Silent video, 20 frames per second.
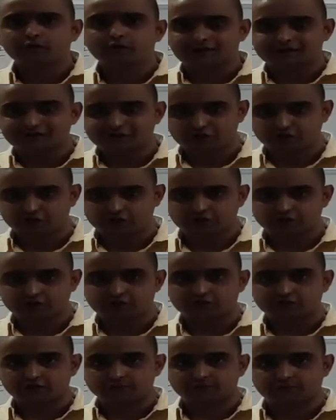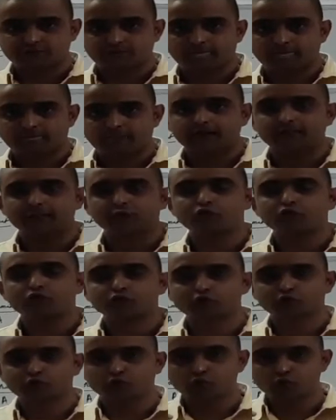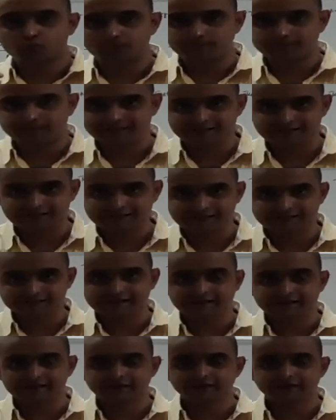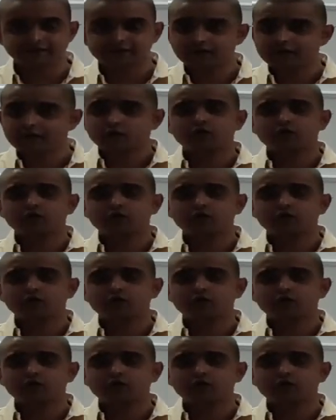questions about your own personal self.